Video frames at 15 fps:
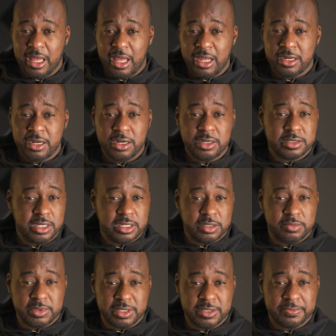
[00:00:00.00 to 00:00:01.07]
And
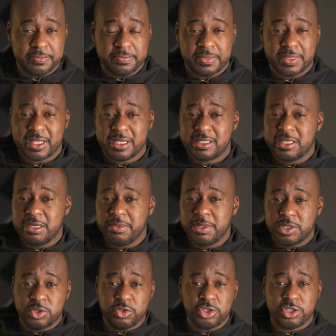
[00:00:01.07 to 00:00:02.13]
understandably, some
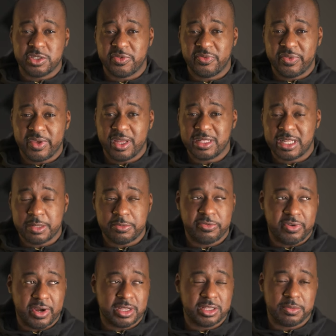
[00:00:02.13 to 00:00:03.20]
institutions failed at
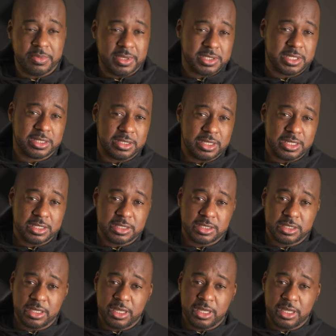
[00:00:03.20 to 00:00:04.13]
providing the basic needs